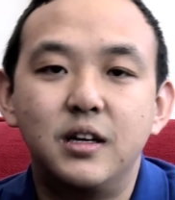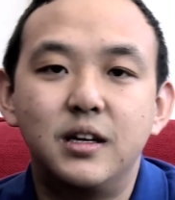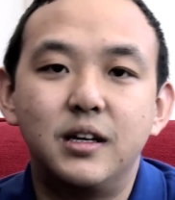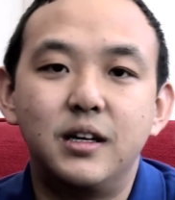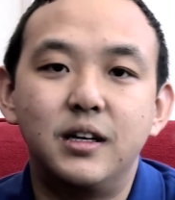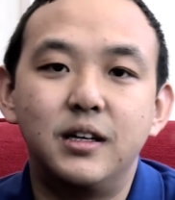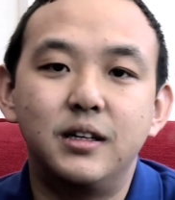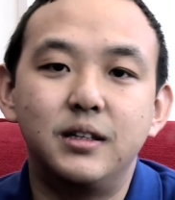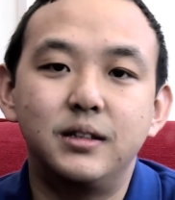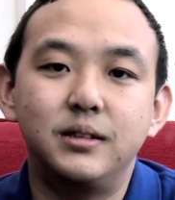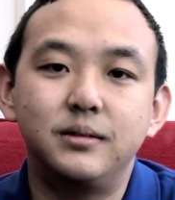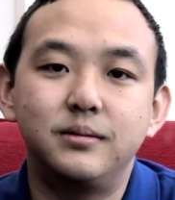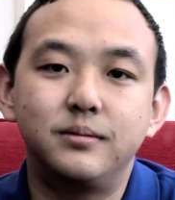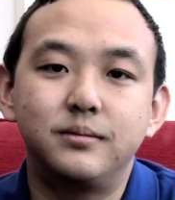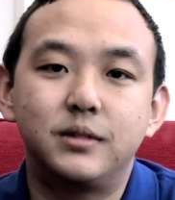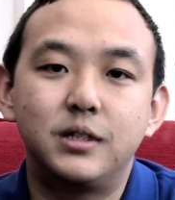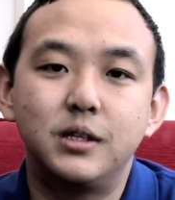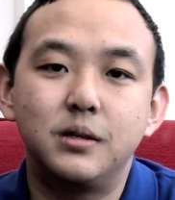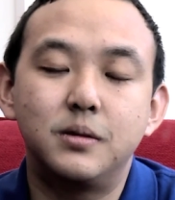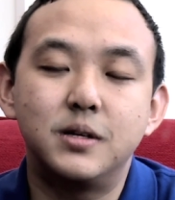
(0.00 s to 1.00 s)

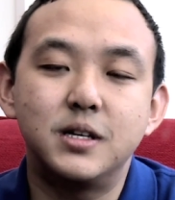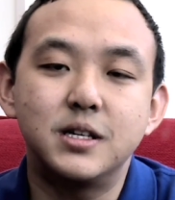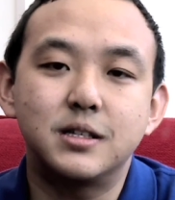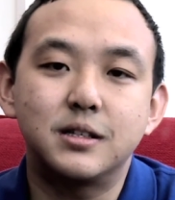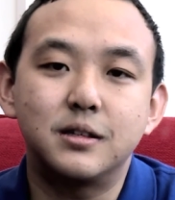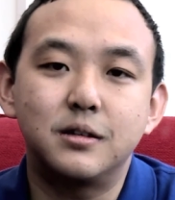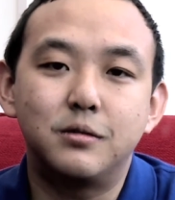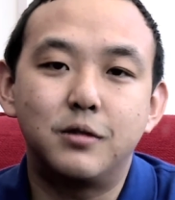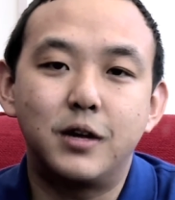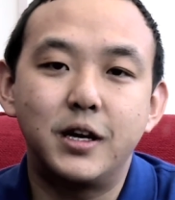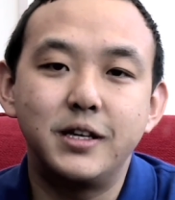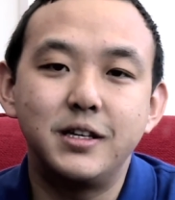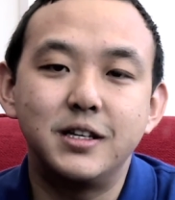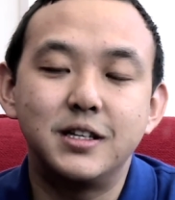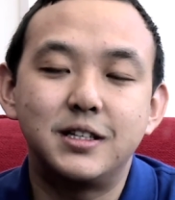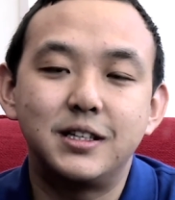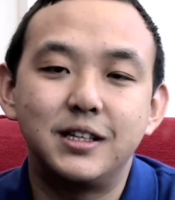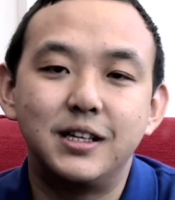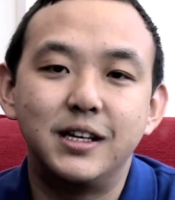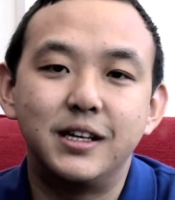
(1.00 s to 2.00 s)
There was a 1 year
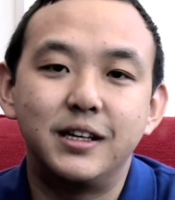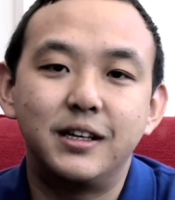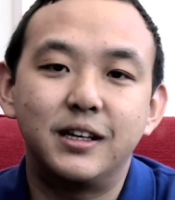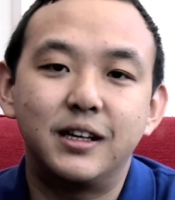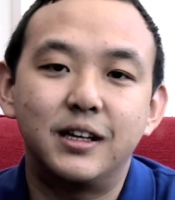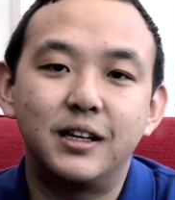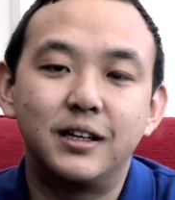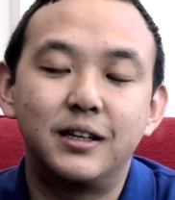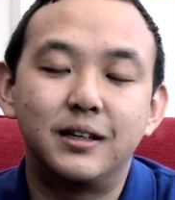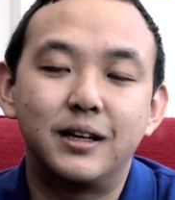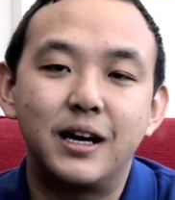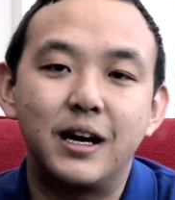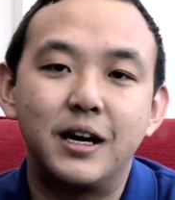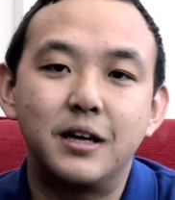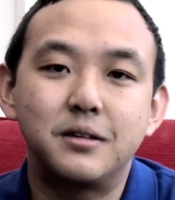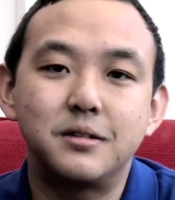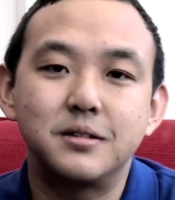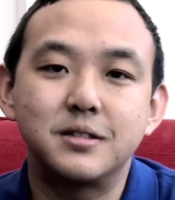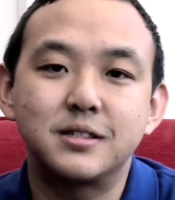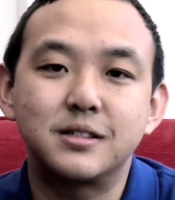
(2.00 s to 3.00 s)
delay. I
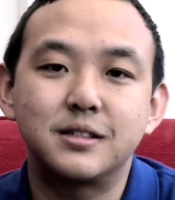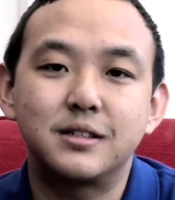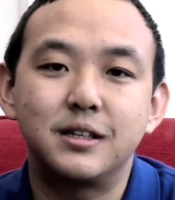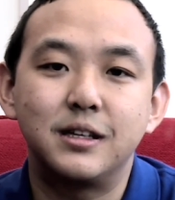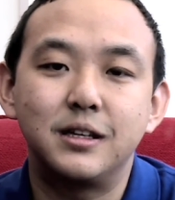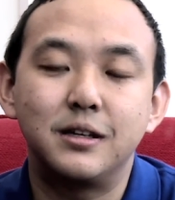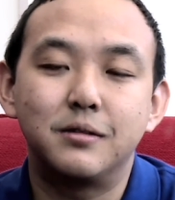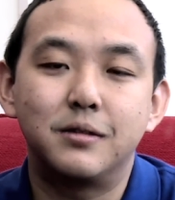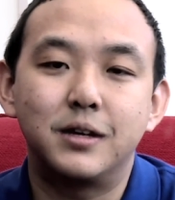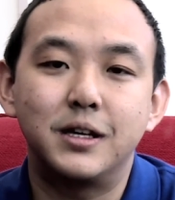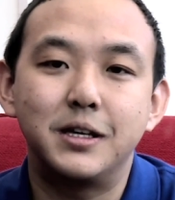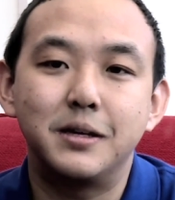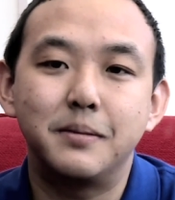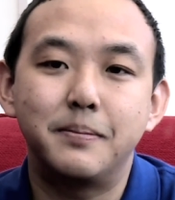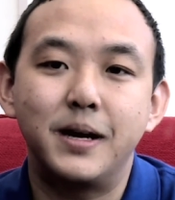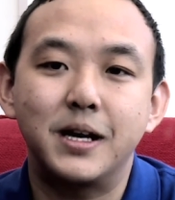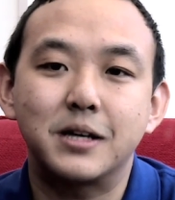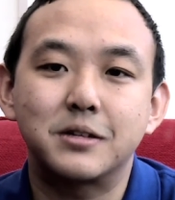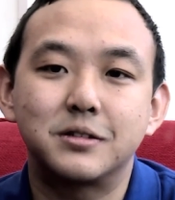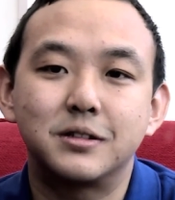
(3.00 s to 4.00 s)
had to stay 1 year
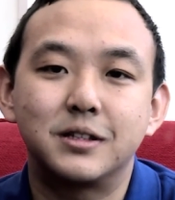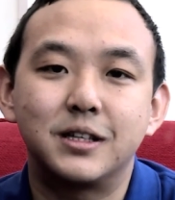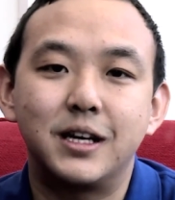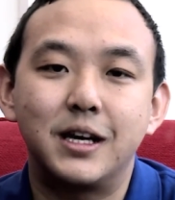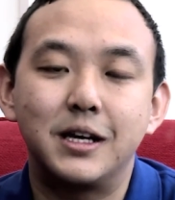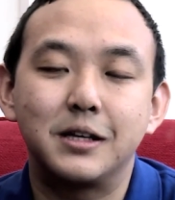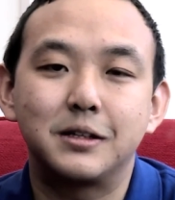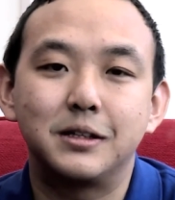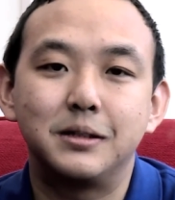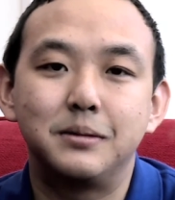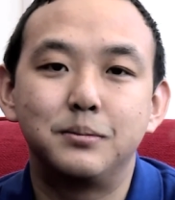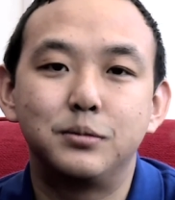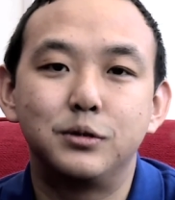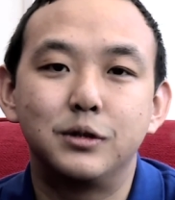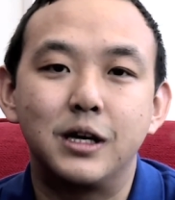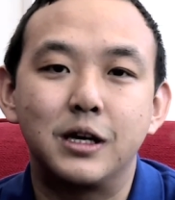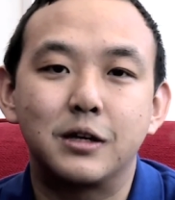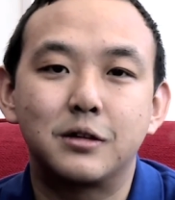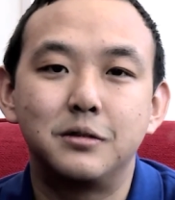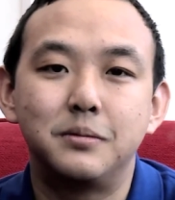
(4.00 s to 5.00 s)
back so that I
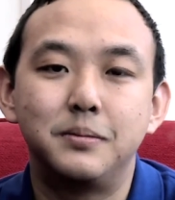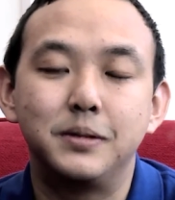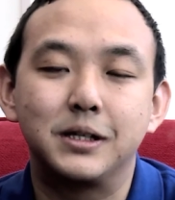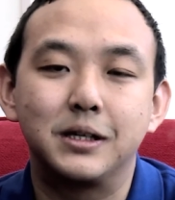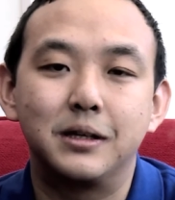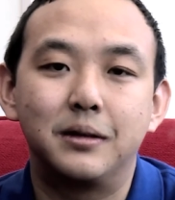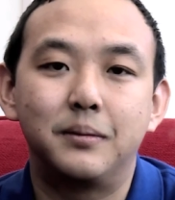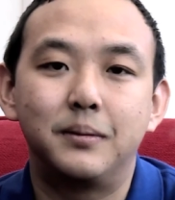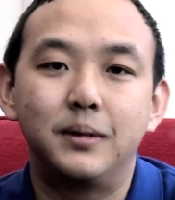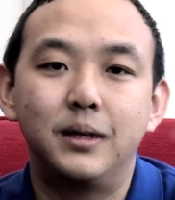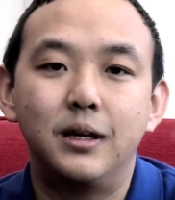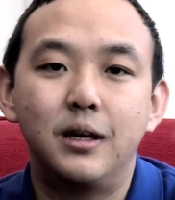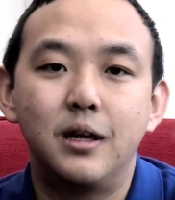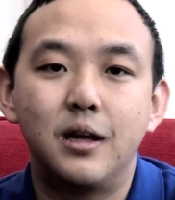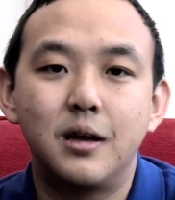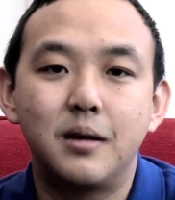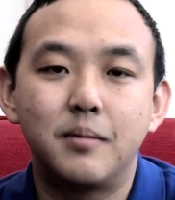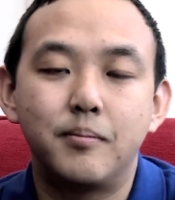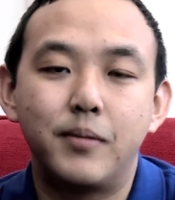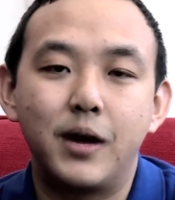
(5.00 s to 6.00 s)
could become
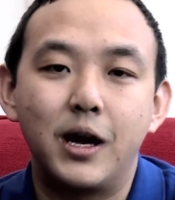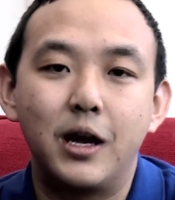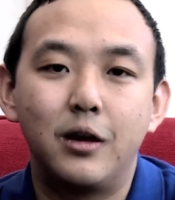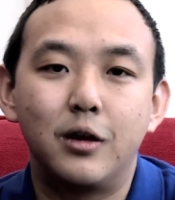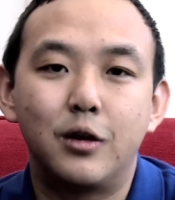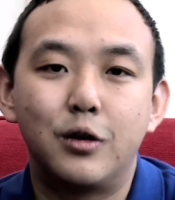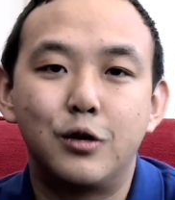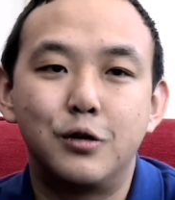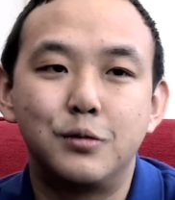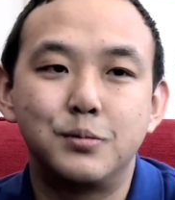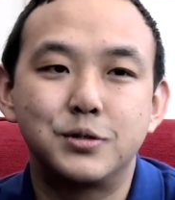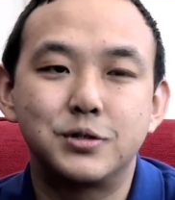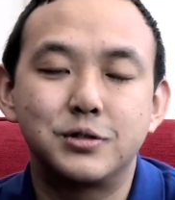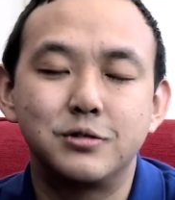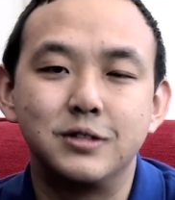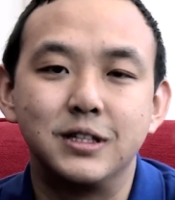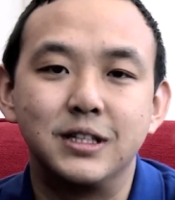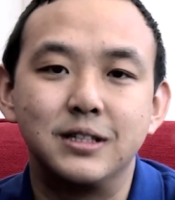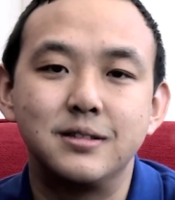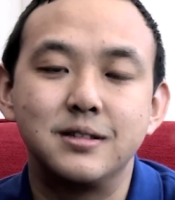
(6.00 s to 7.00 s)
by law home
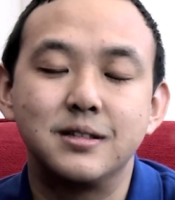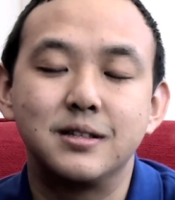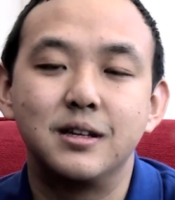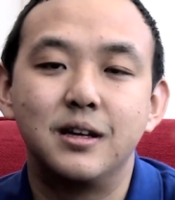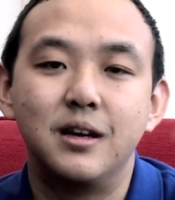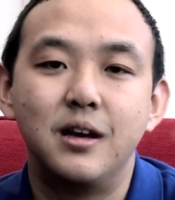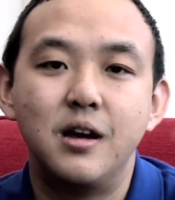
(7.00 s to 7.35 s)
students,